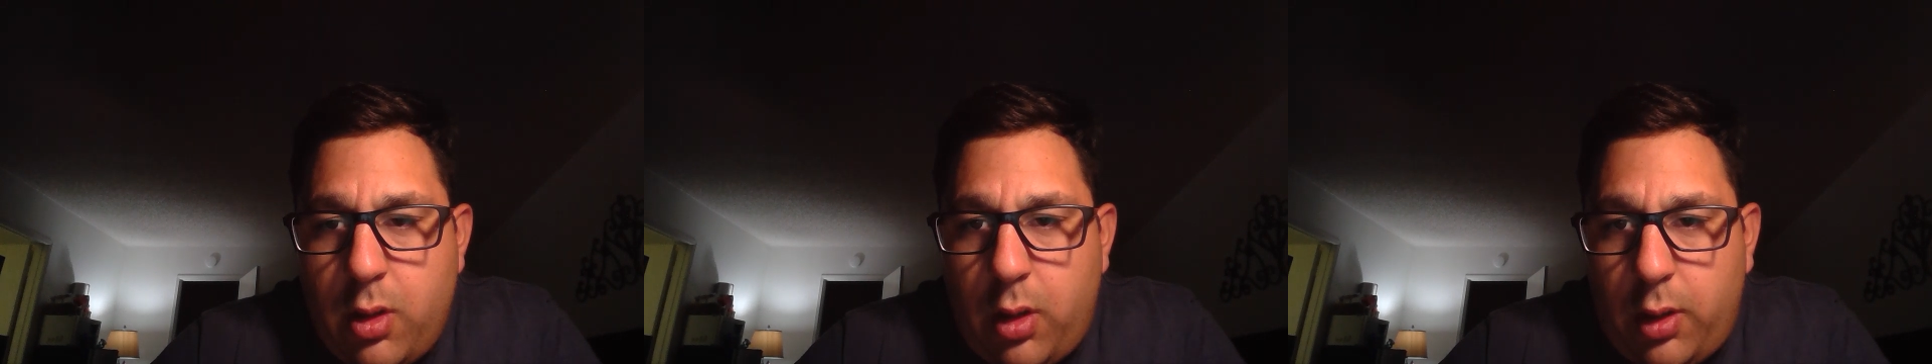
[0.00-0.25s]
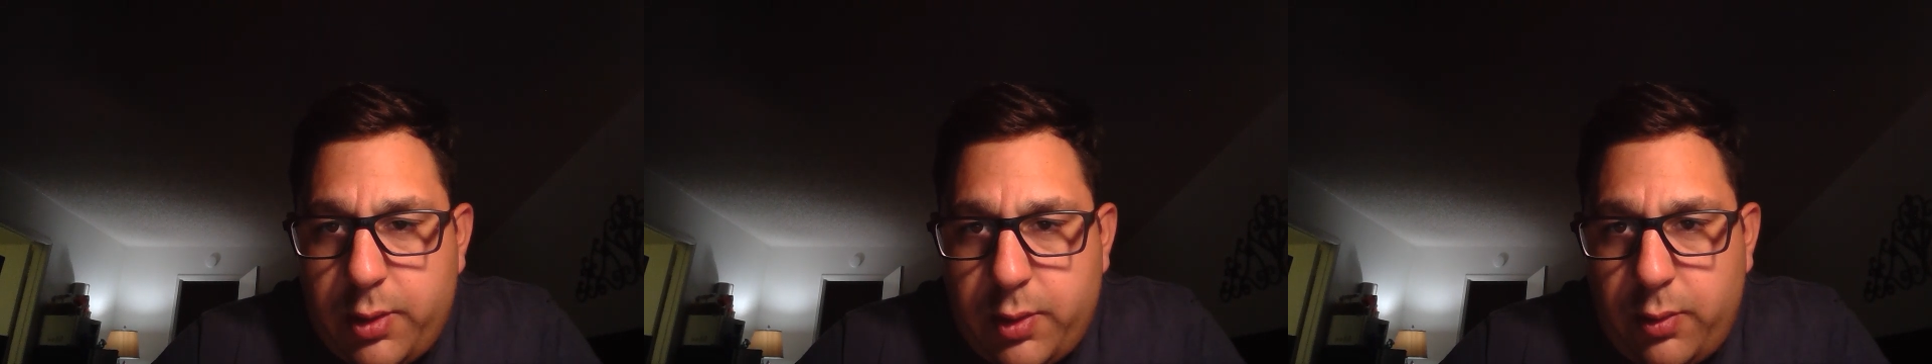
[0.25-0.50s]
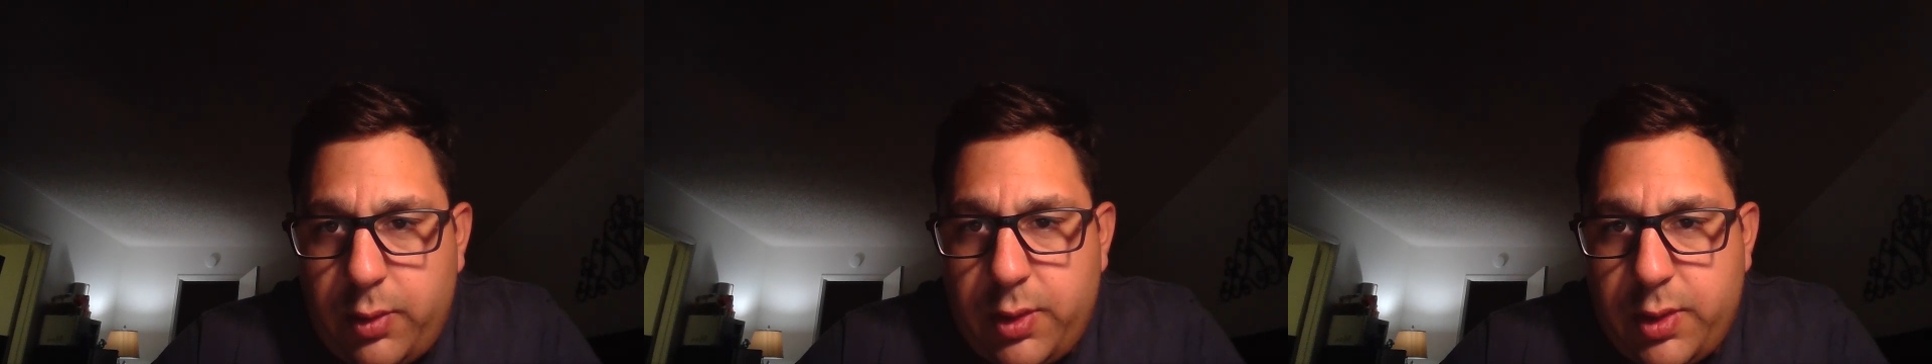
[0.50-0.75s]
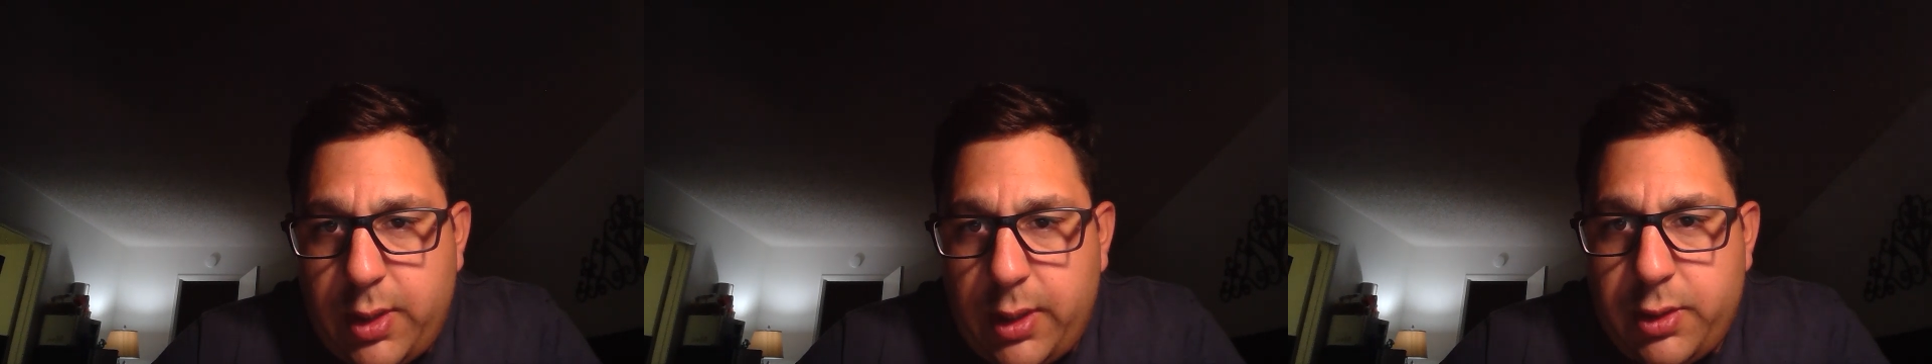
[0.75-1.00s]
also in
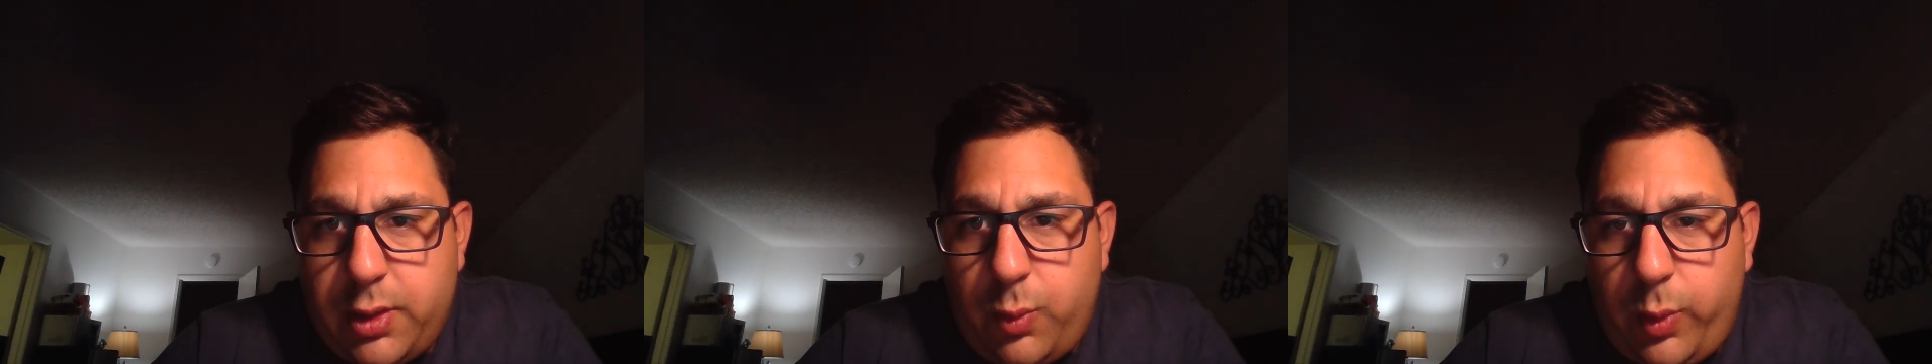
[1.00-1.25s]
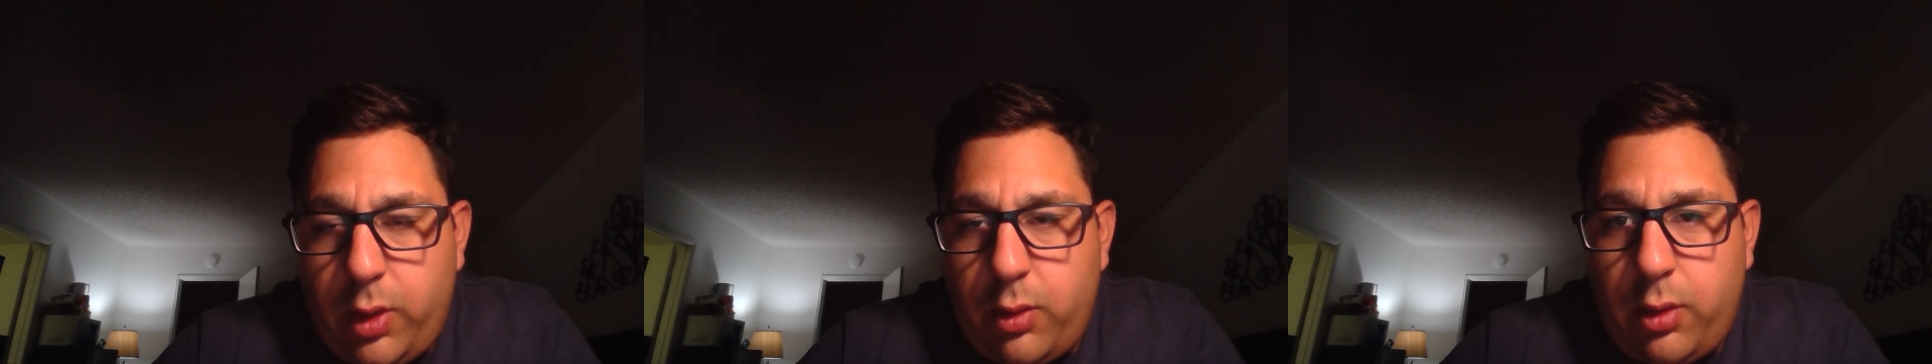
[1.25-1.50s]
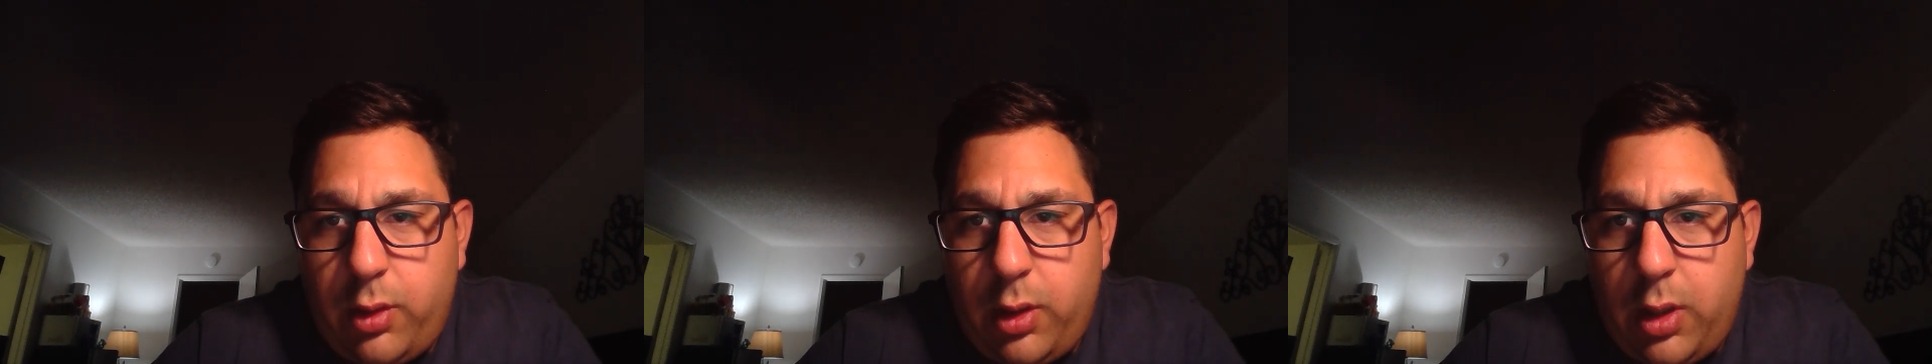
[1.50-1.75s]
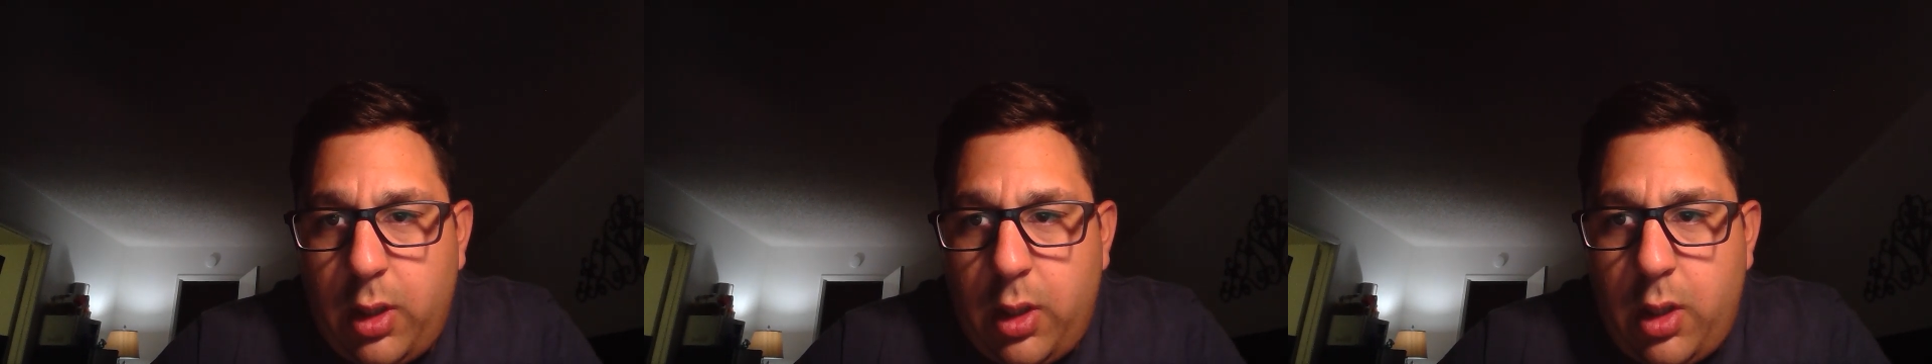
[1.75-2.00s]
this section, we learned
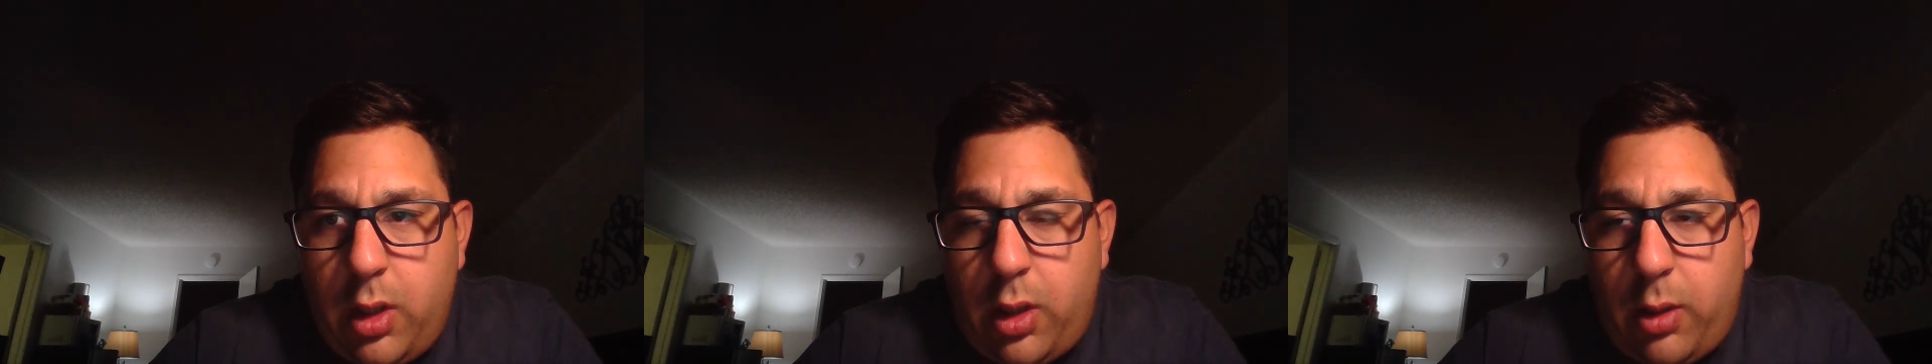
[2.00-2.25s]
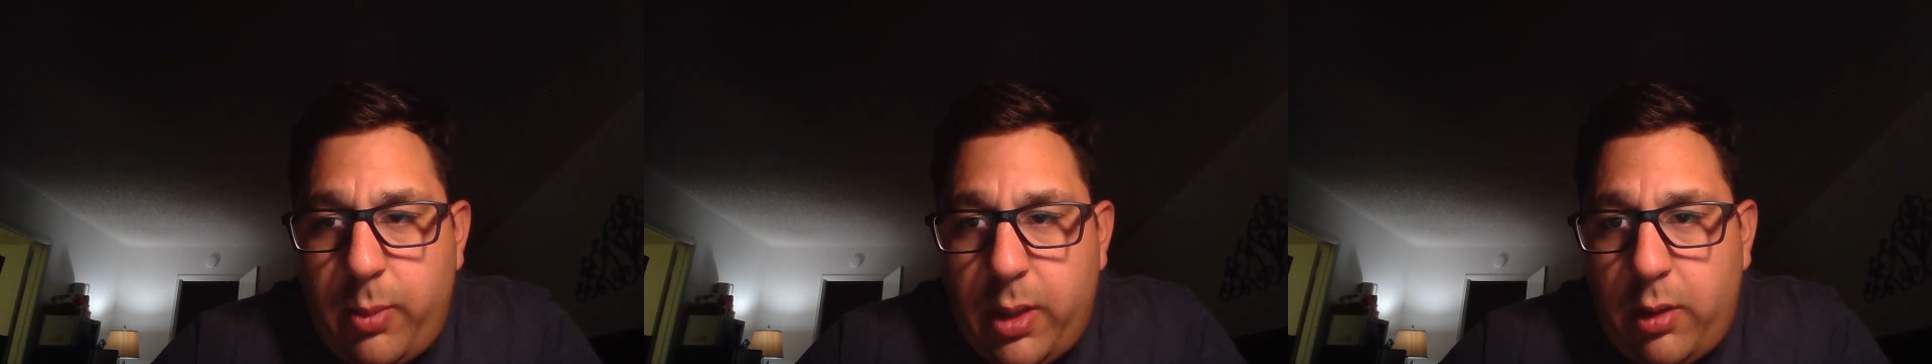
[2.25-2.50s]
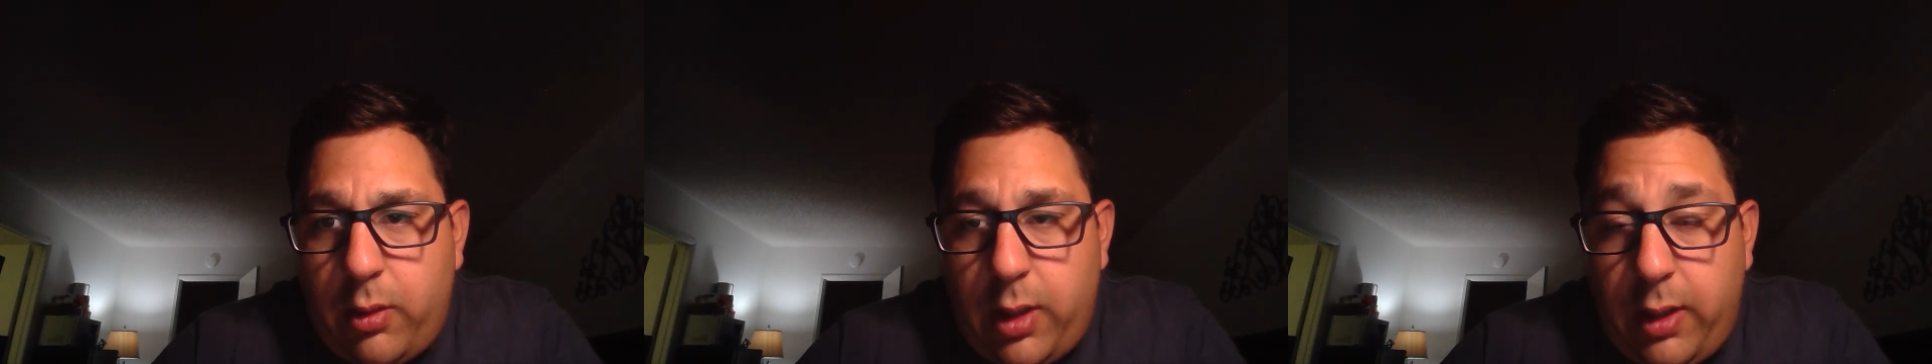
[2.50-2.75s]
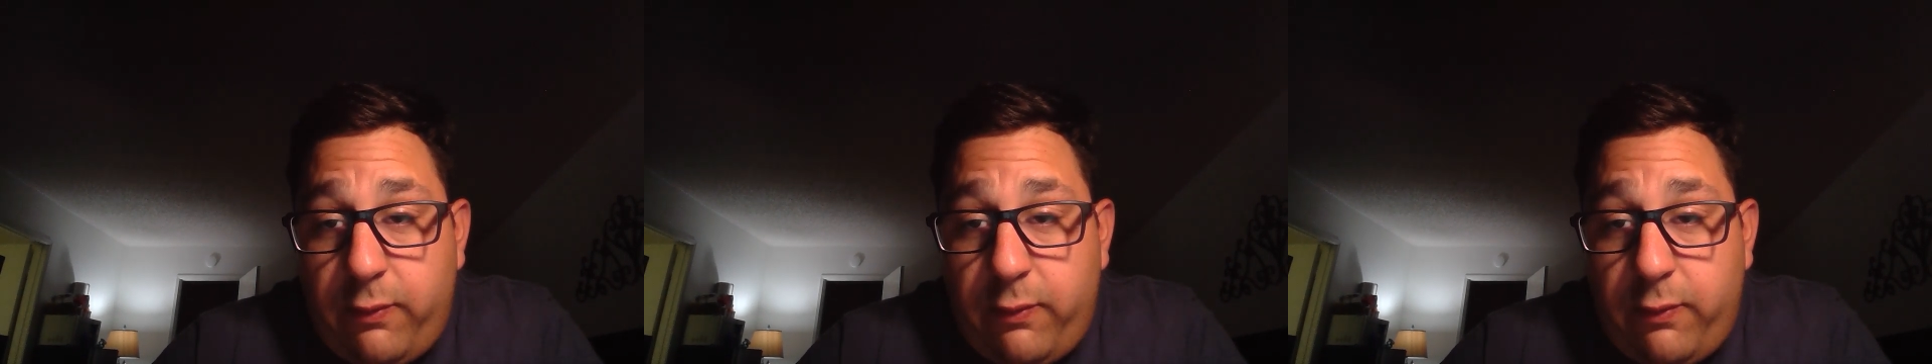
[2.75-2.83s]
about